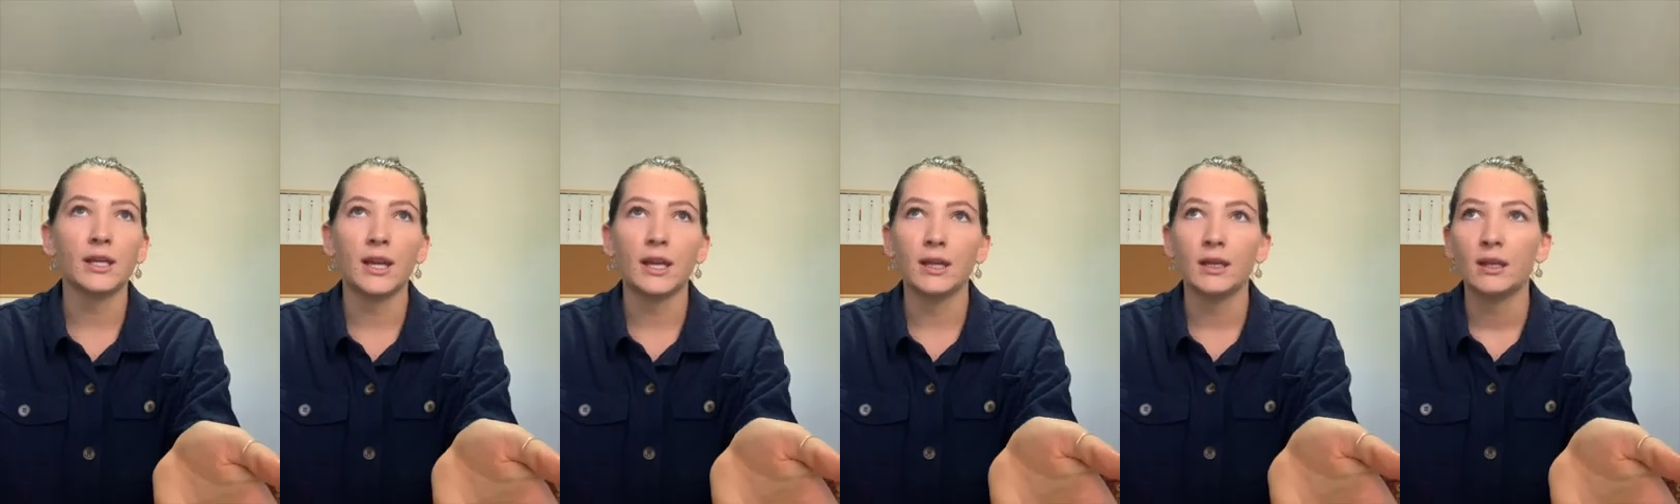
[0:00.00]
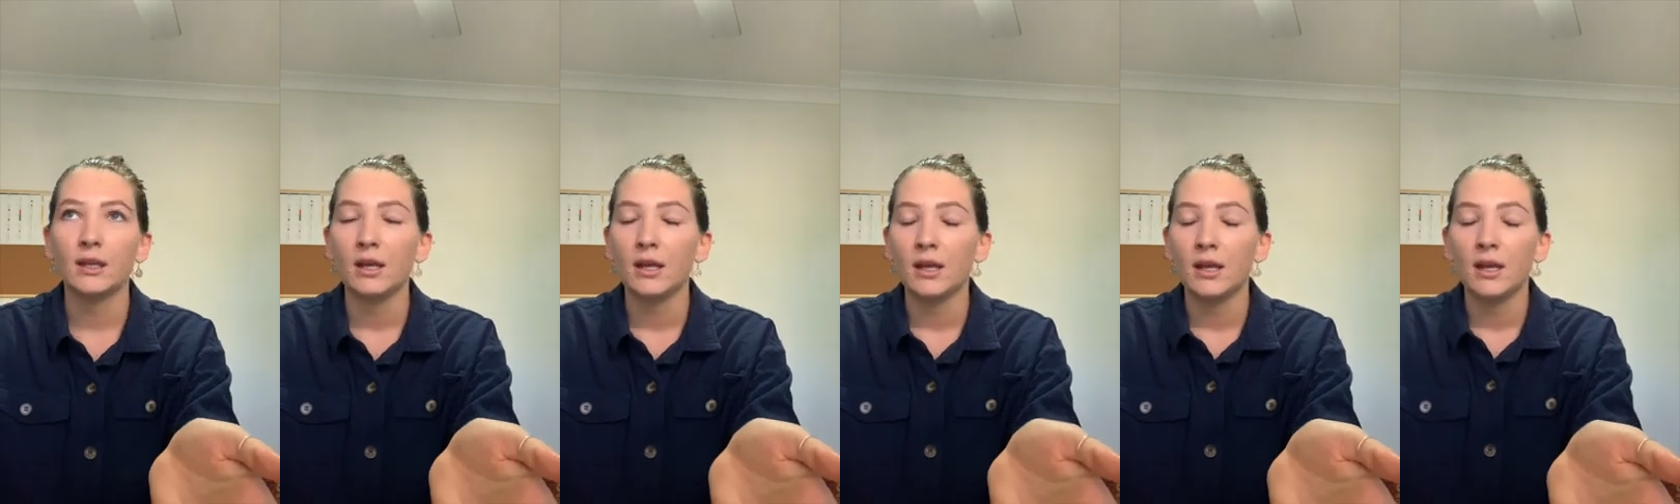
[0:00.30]
at
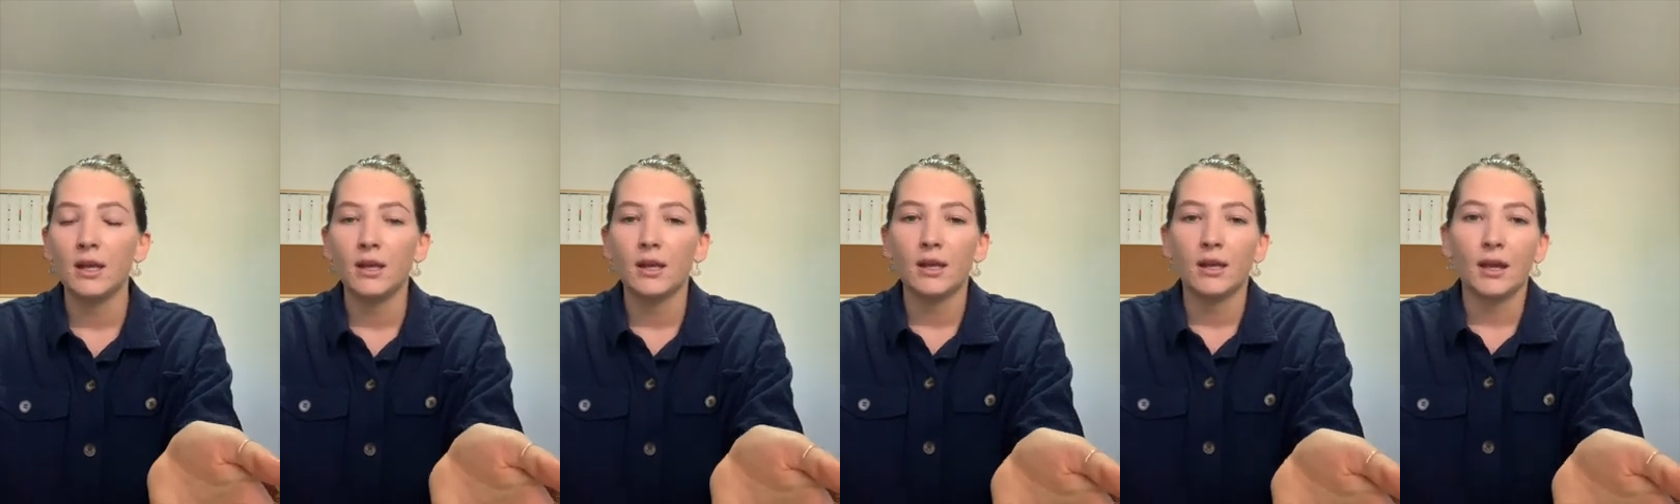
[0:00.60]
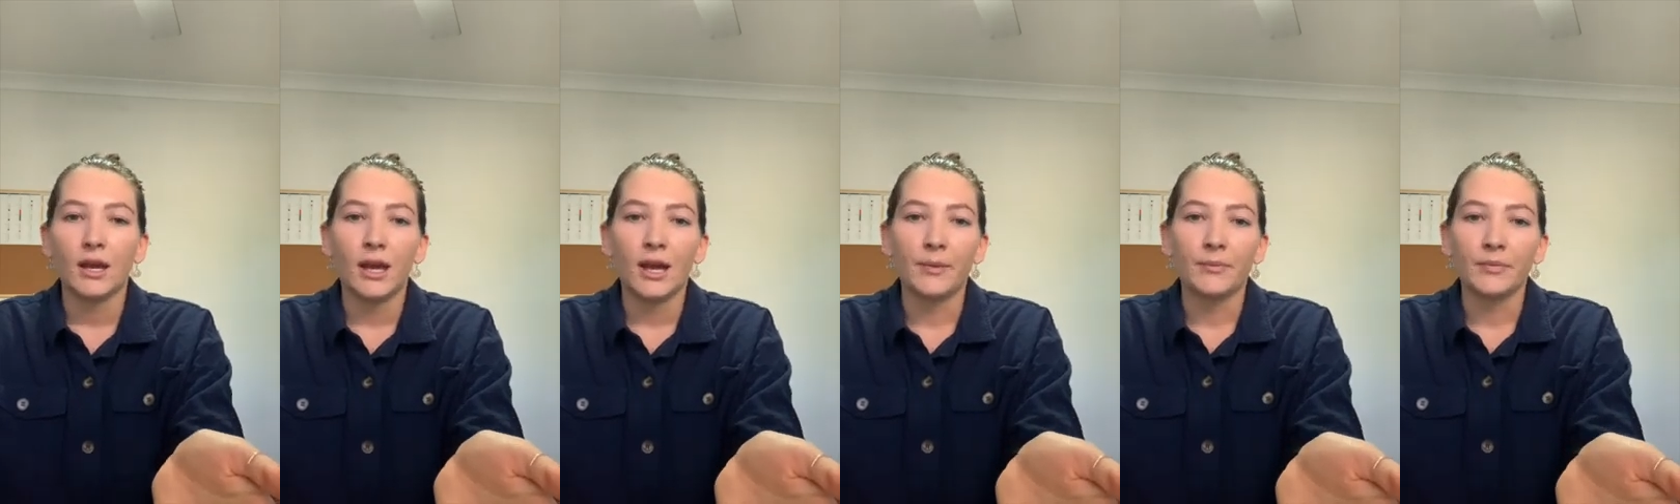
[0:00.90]

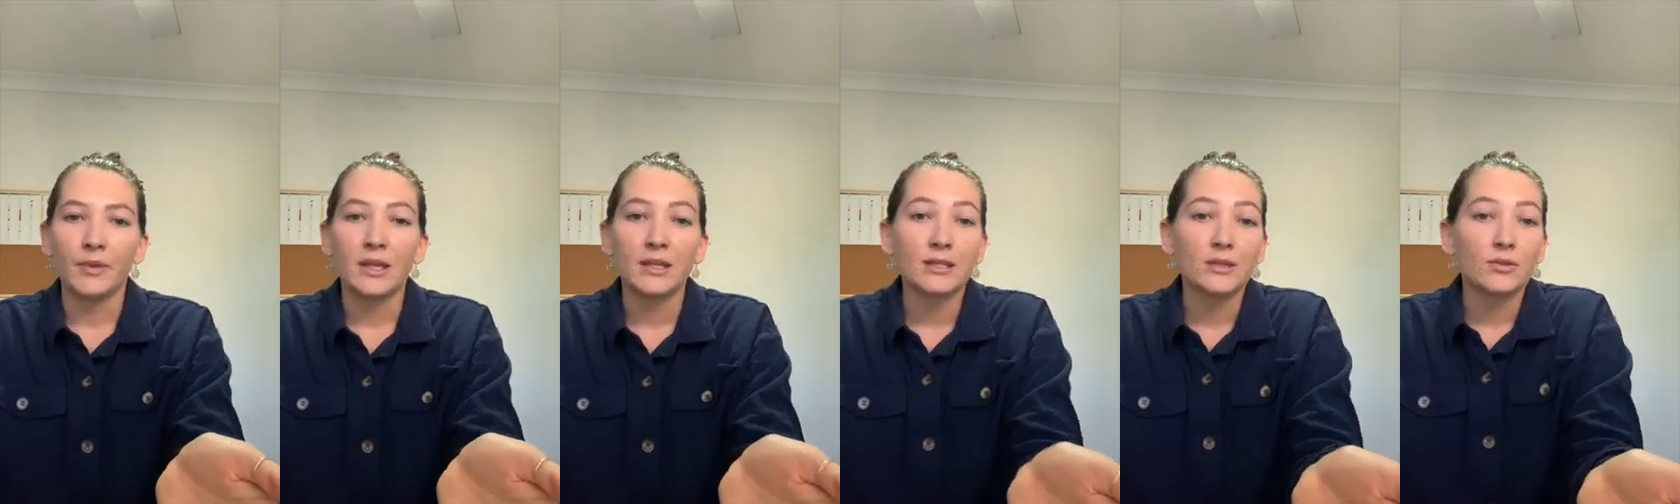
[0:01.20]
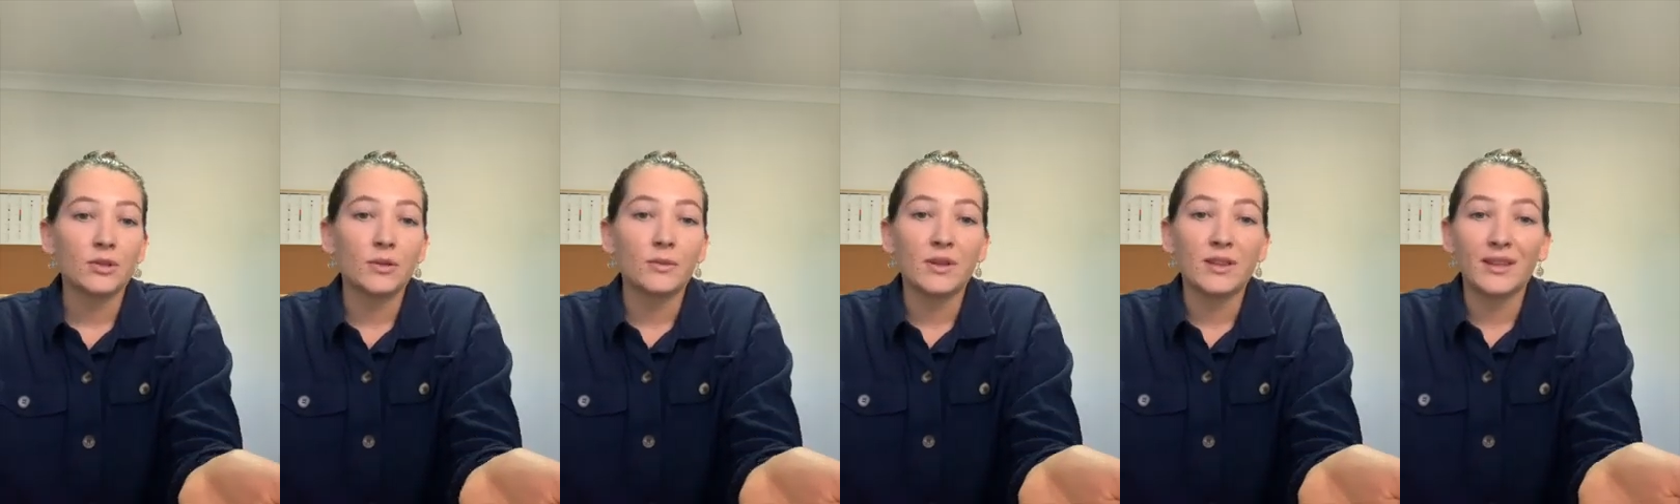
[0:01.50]

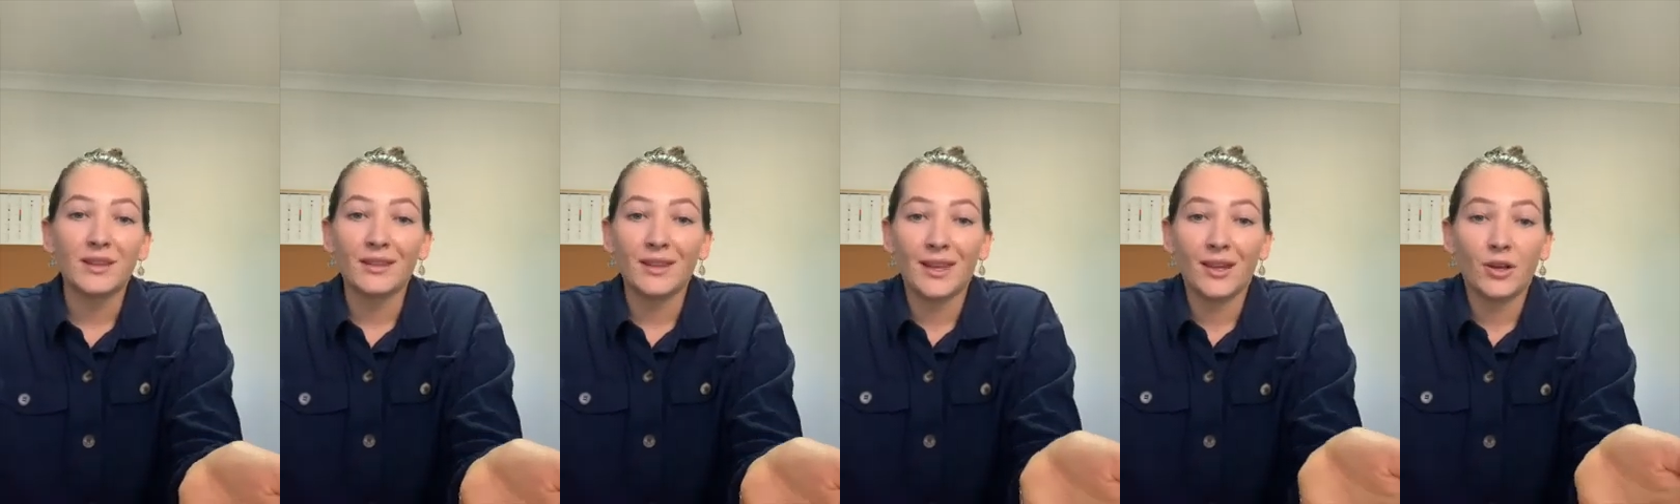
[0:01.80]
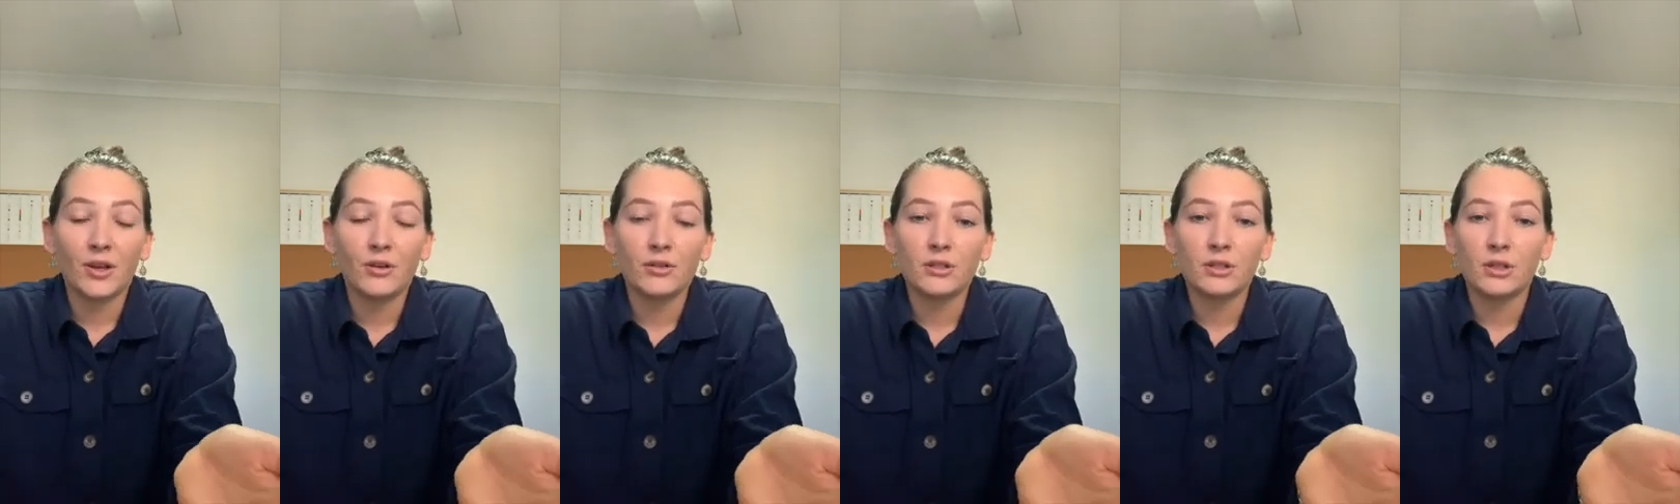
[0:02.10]
history within their
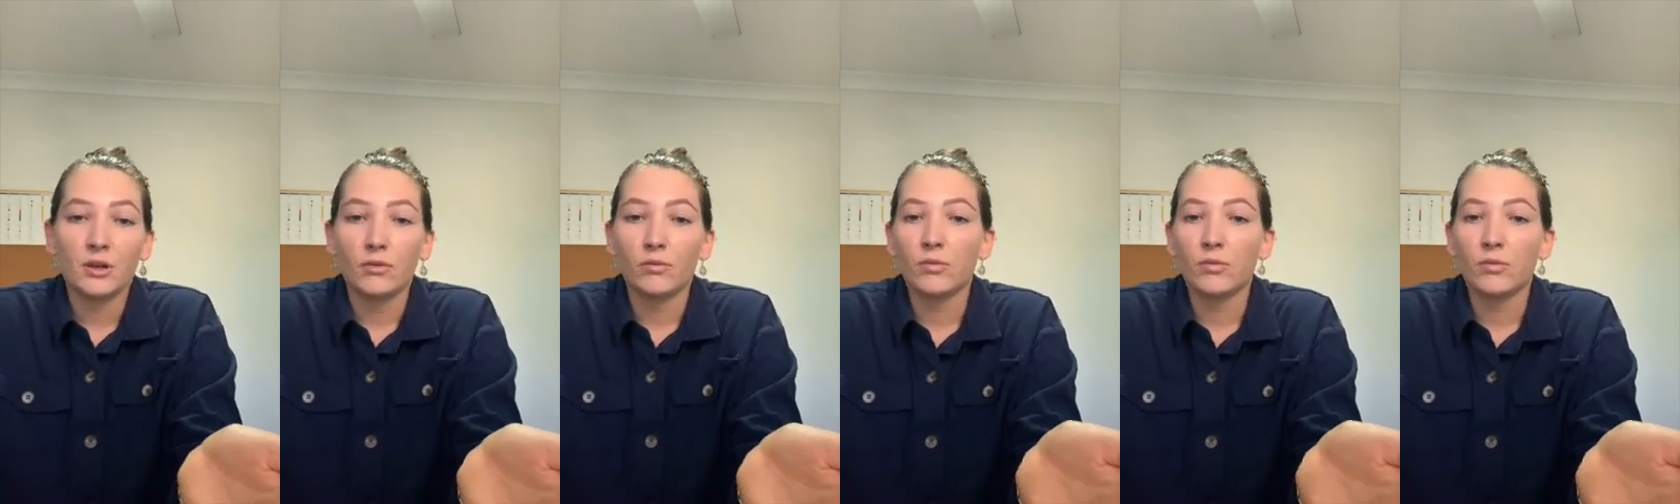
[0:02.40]
culture.